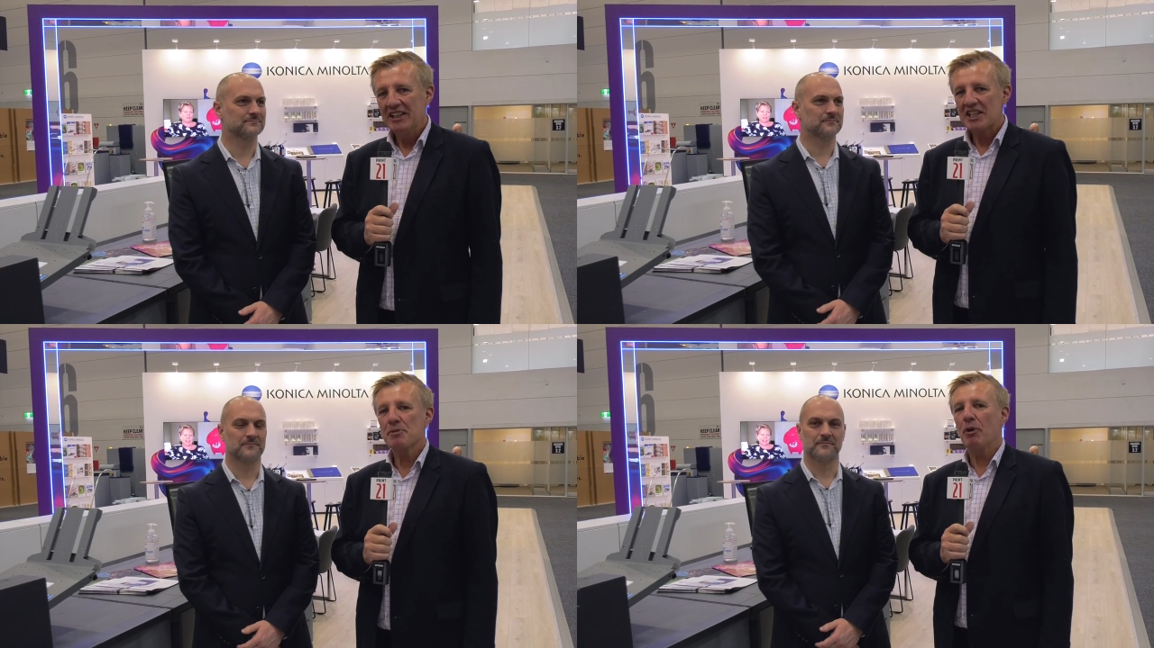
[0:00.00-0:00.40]

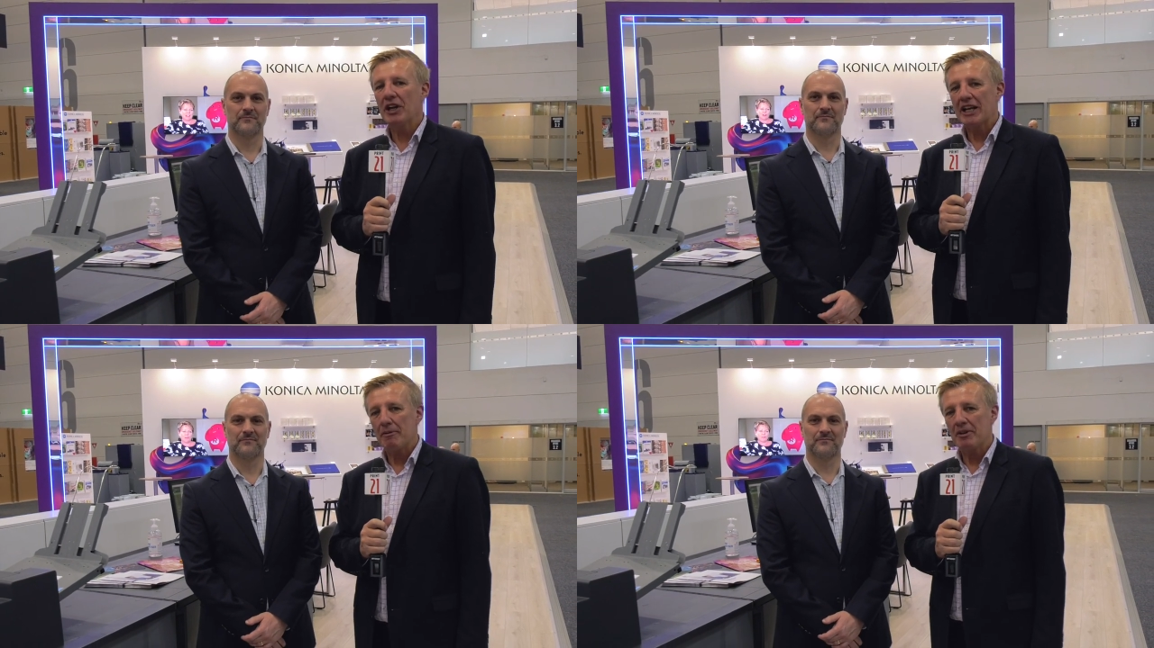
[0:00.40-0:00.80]
Speaker 1: This
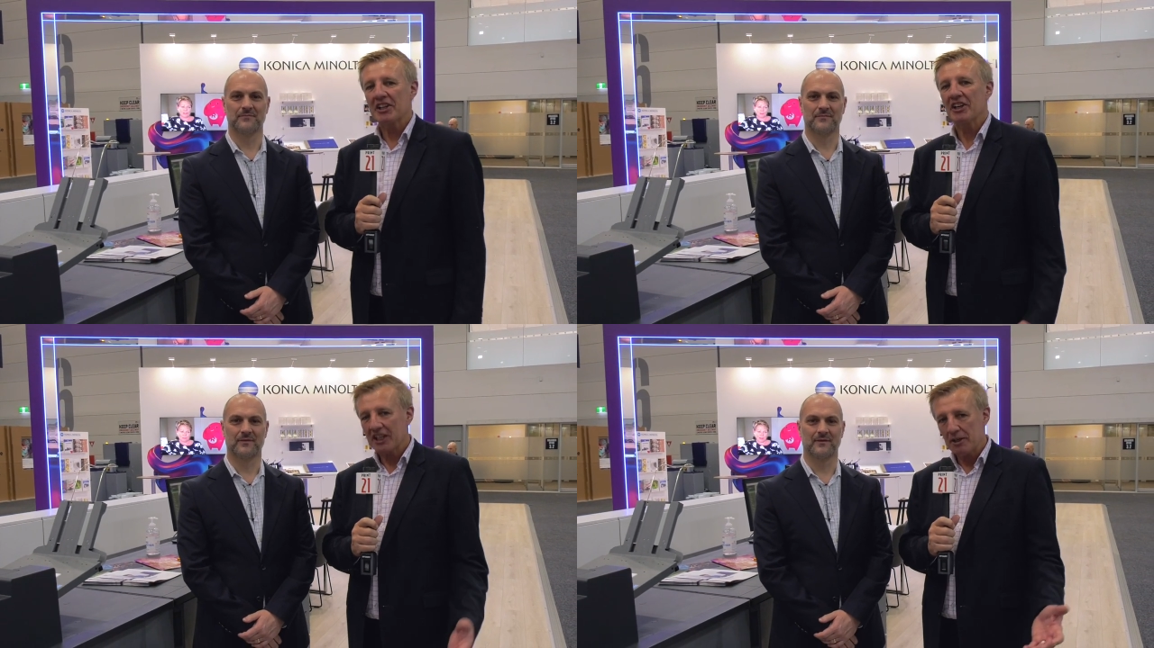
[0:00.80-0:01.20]
morning I'm on
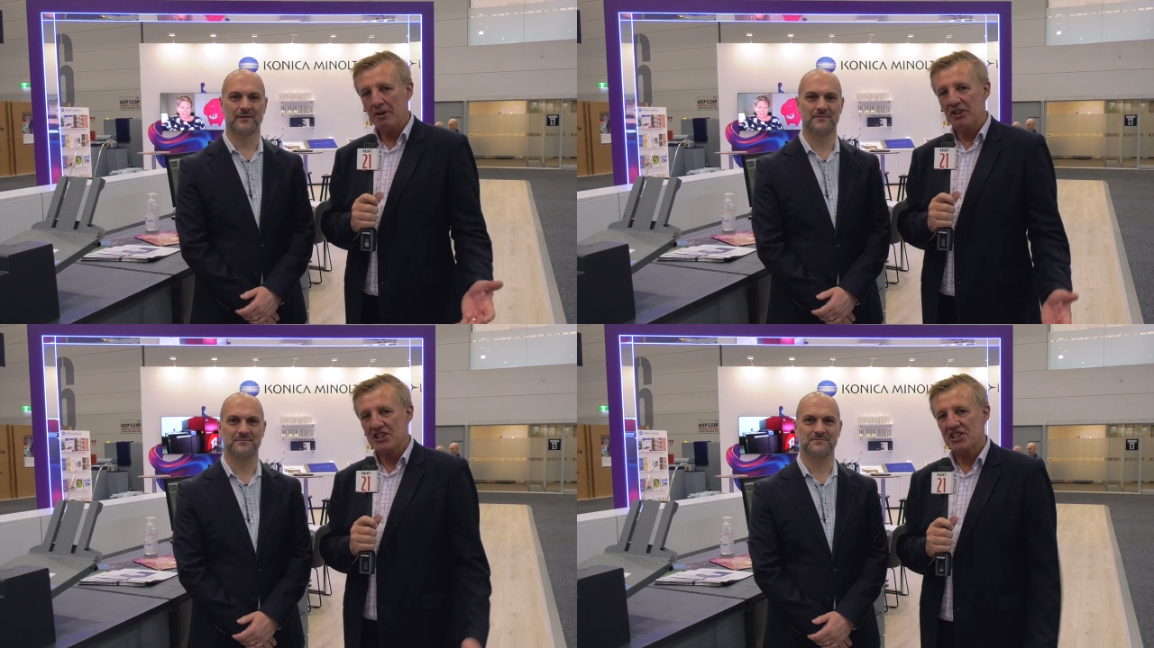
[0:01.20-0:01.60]
the and
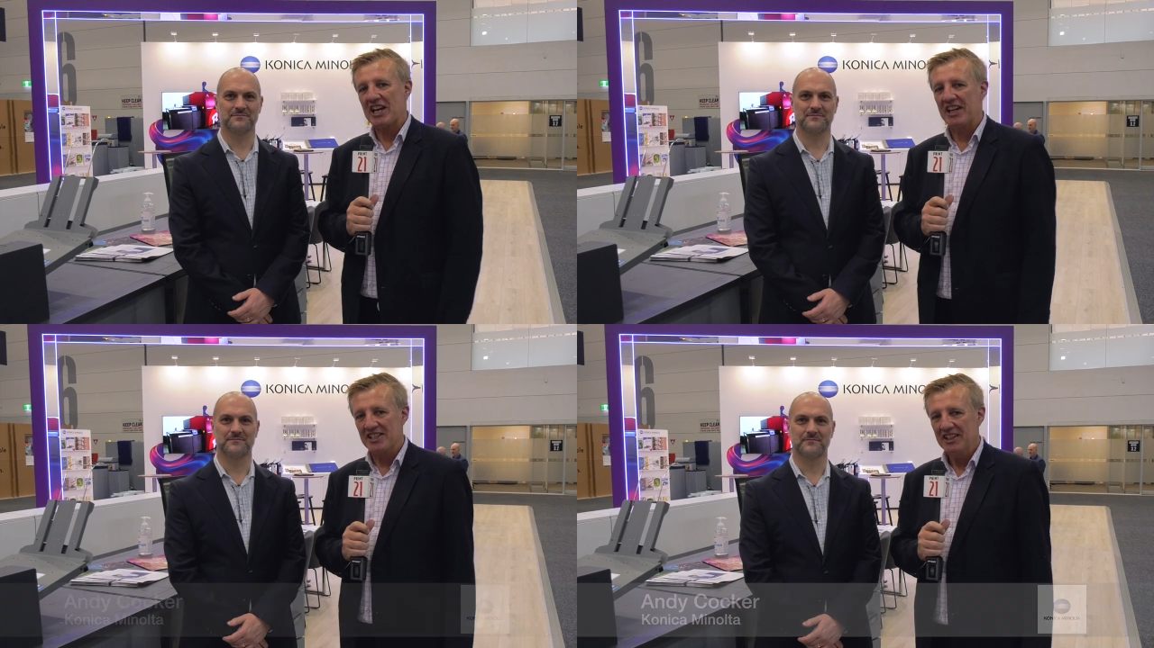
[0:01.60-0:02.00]
Ulster
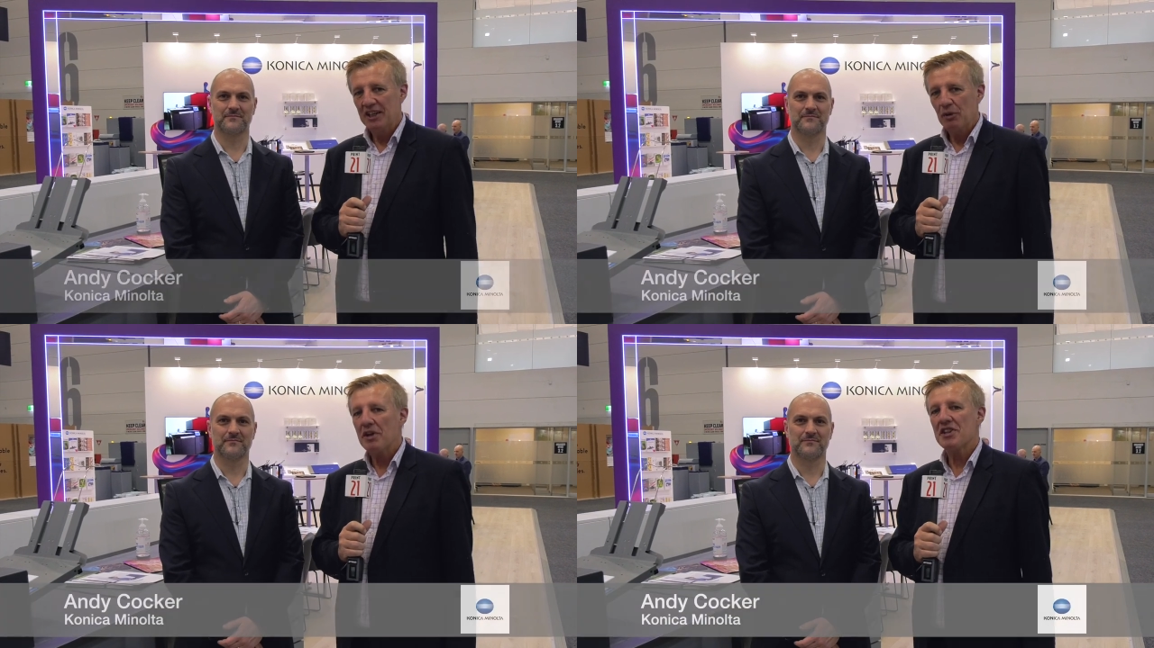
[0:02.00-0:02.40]
stand
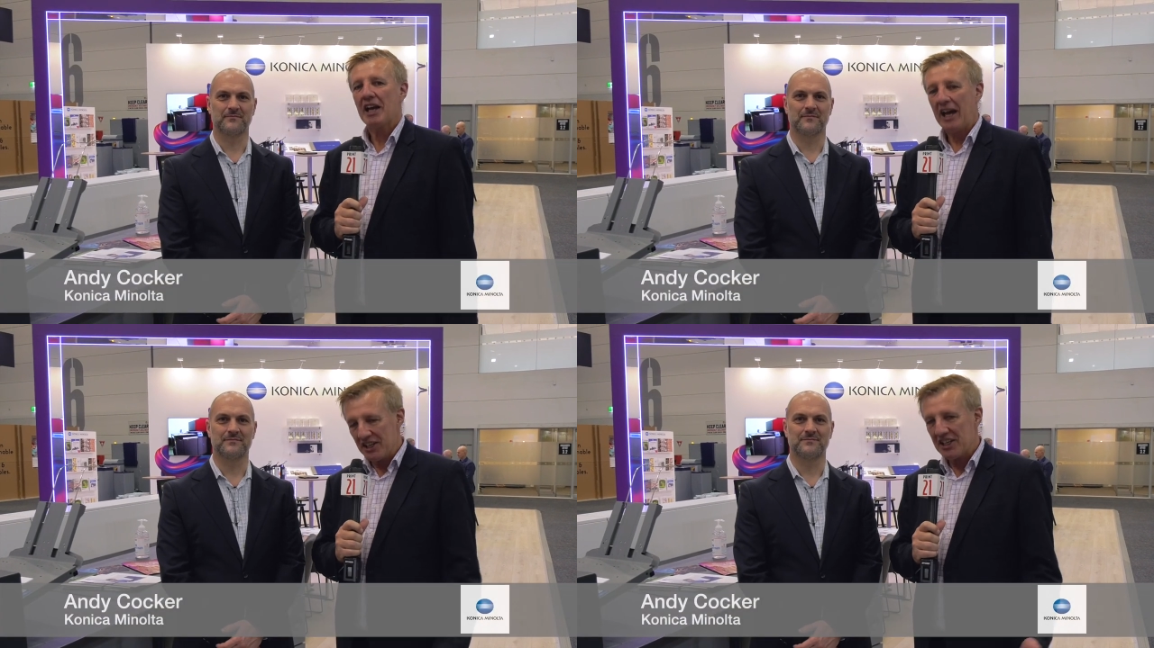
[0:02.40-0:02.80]
with
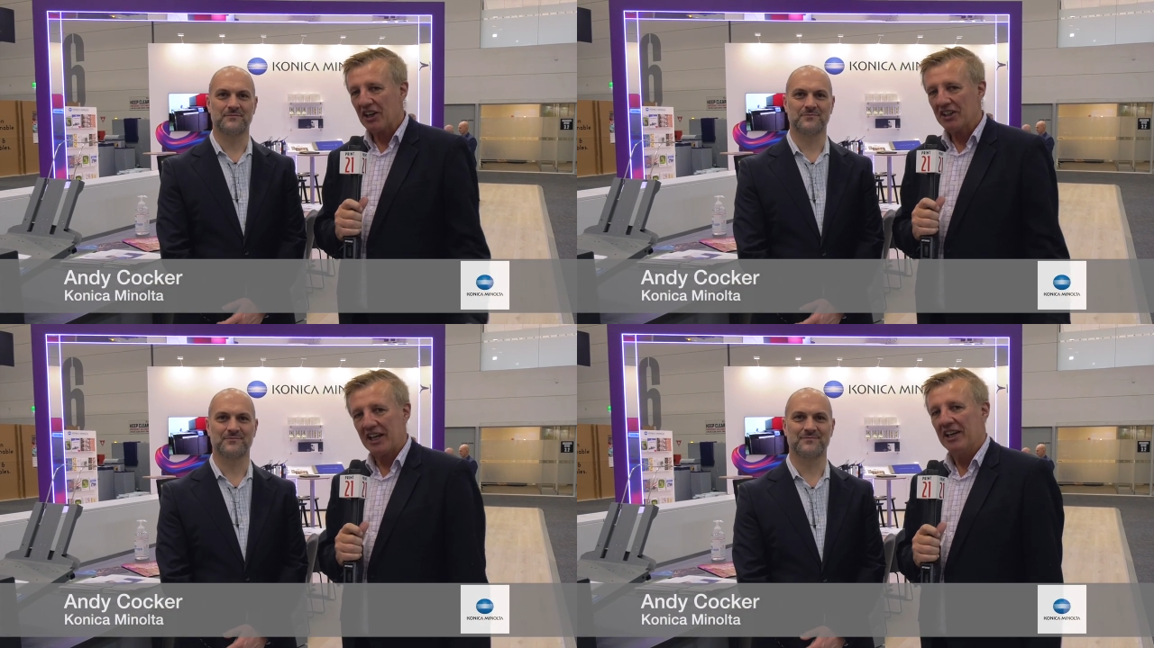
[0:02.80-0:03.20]
Andy
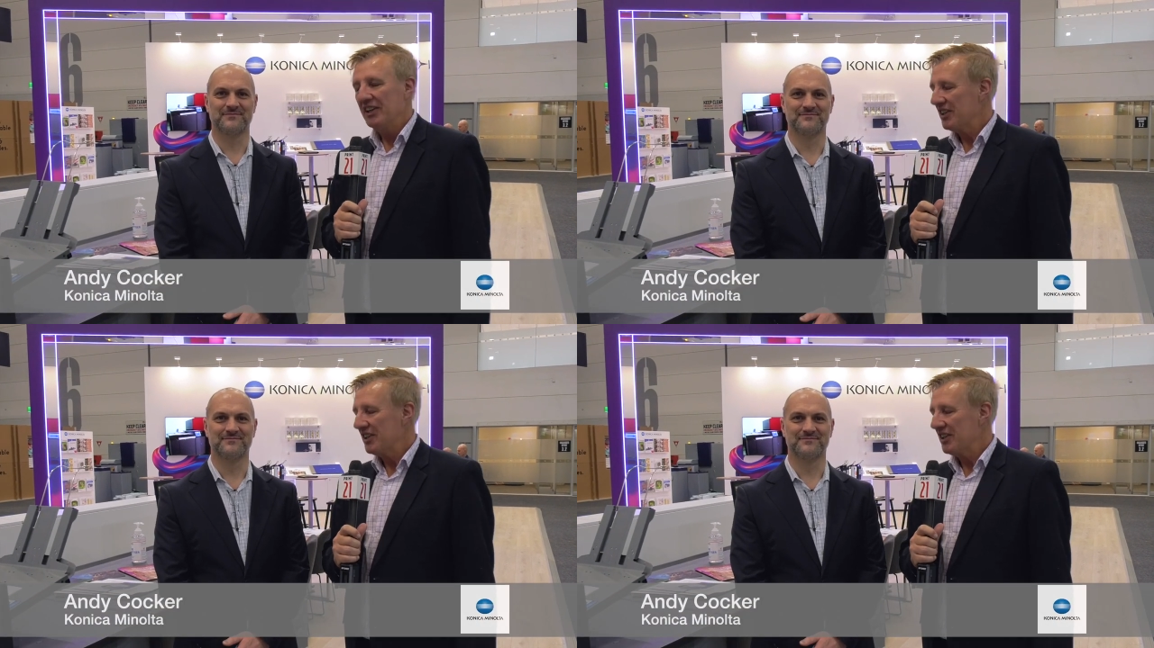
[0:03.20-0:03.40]
Cocker,